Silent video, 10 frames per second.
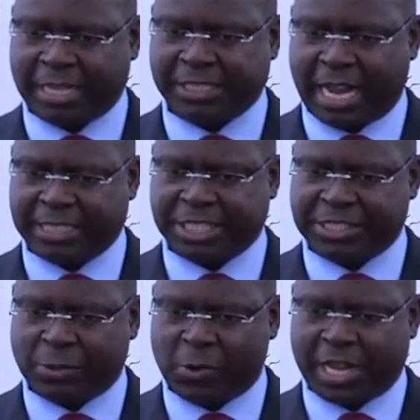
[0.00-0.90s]

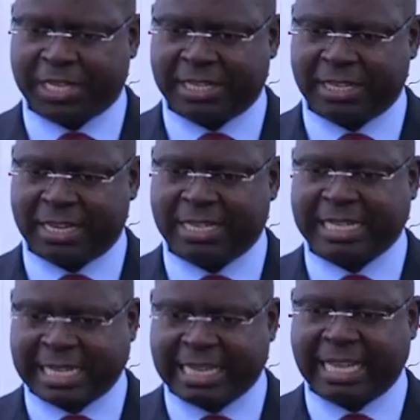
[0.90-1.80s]
agency who had
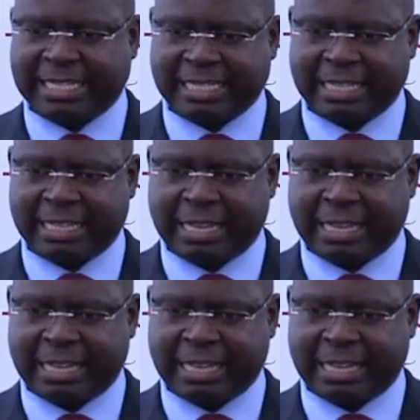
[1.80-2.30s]
indicated that